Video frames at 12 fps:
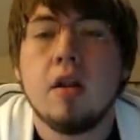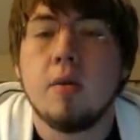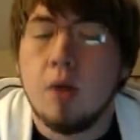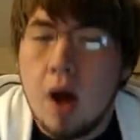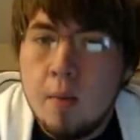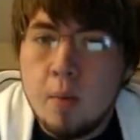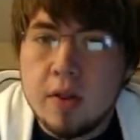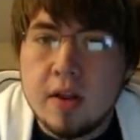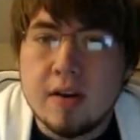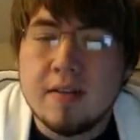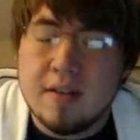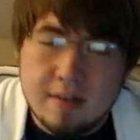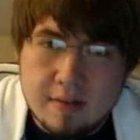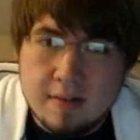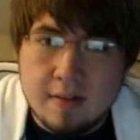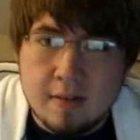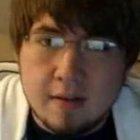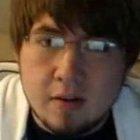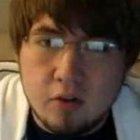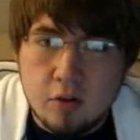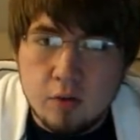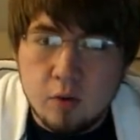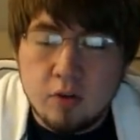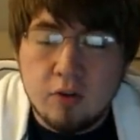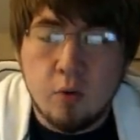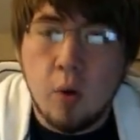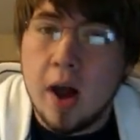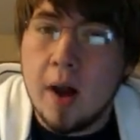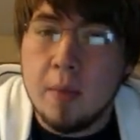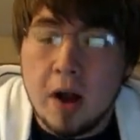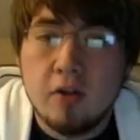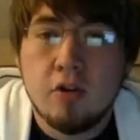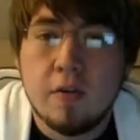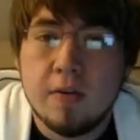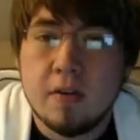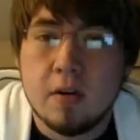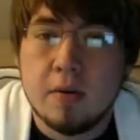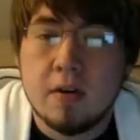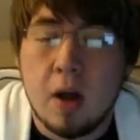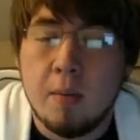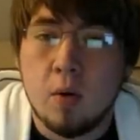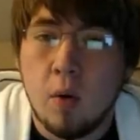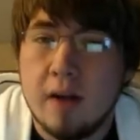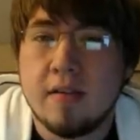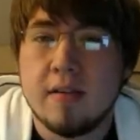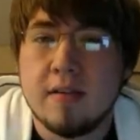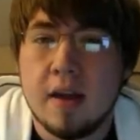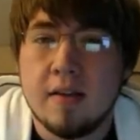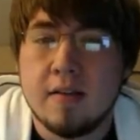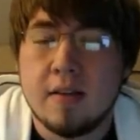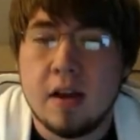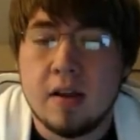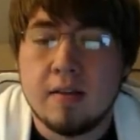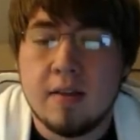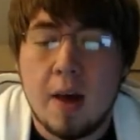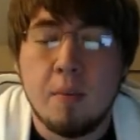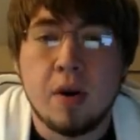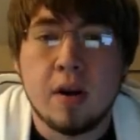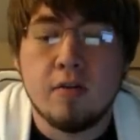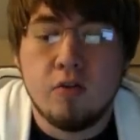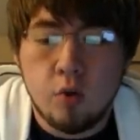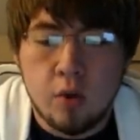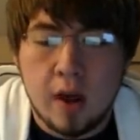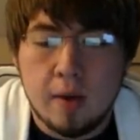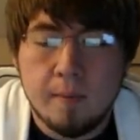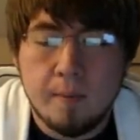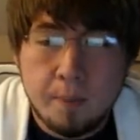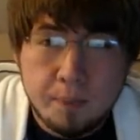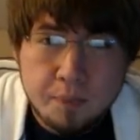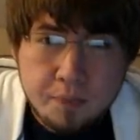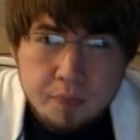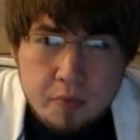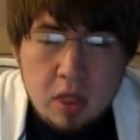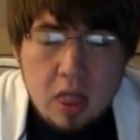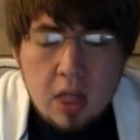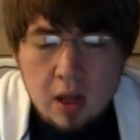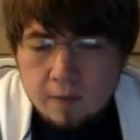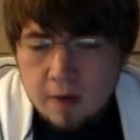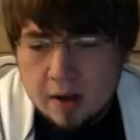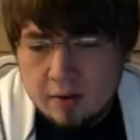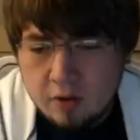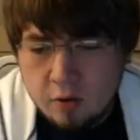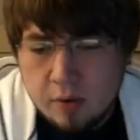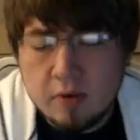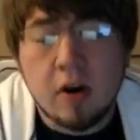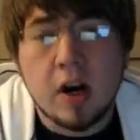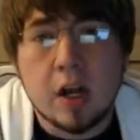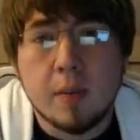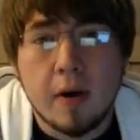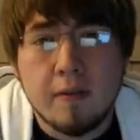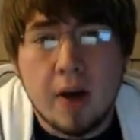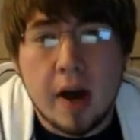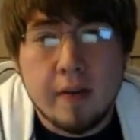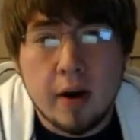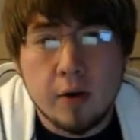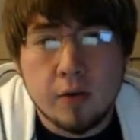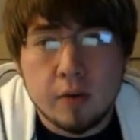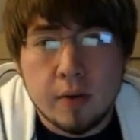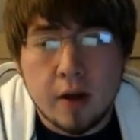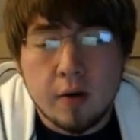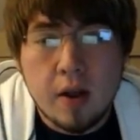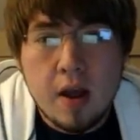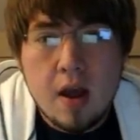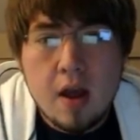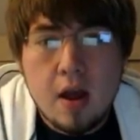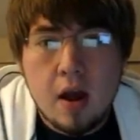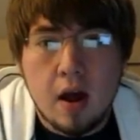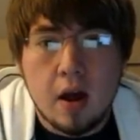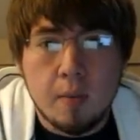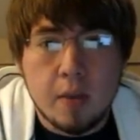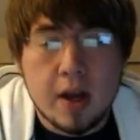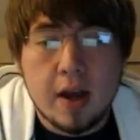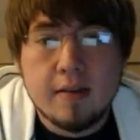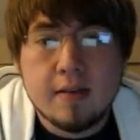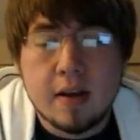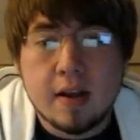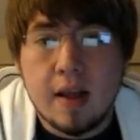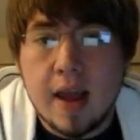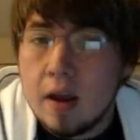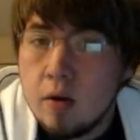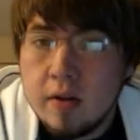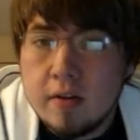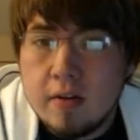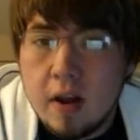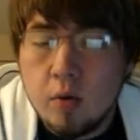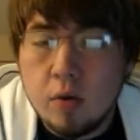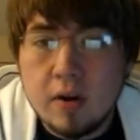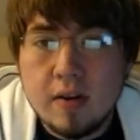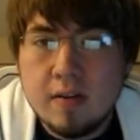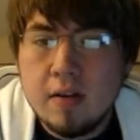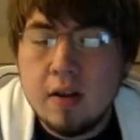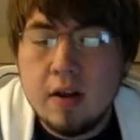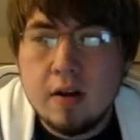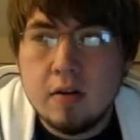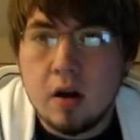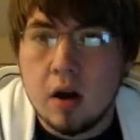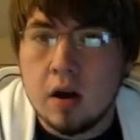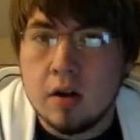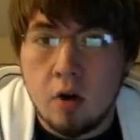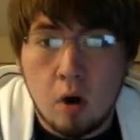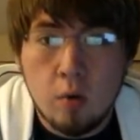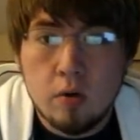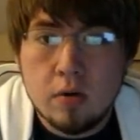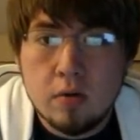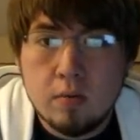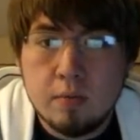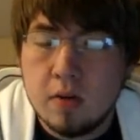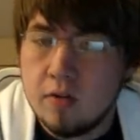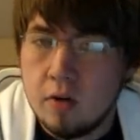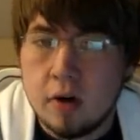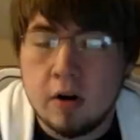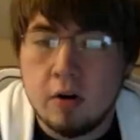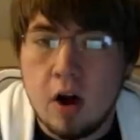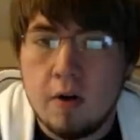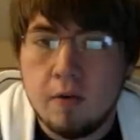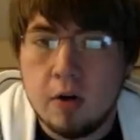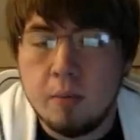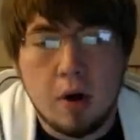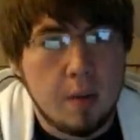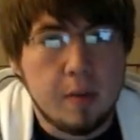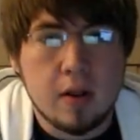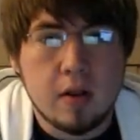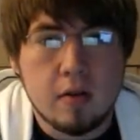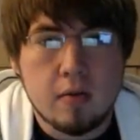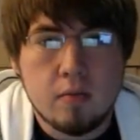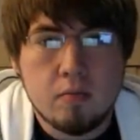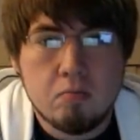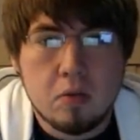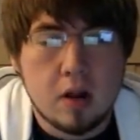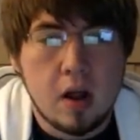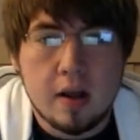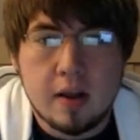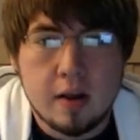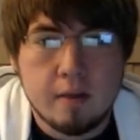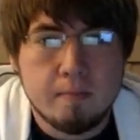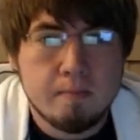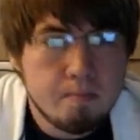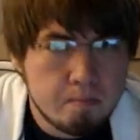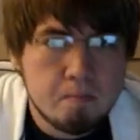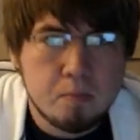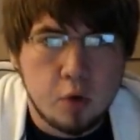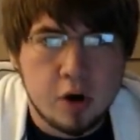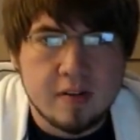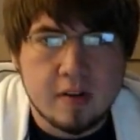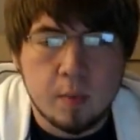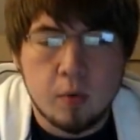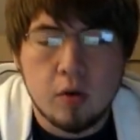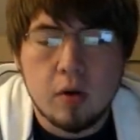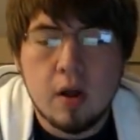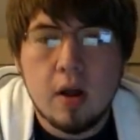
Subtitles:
The problem with it is the consistency issues, which is why I'm not sure if it's going to be topping YCS Kansas City that's happening today. In fact, it should be starting in about 5 hours from now. The decks that can handle this deck real easily, Dark World, discarding Grapha, popping the Lagia, pretty simple.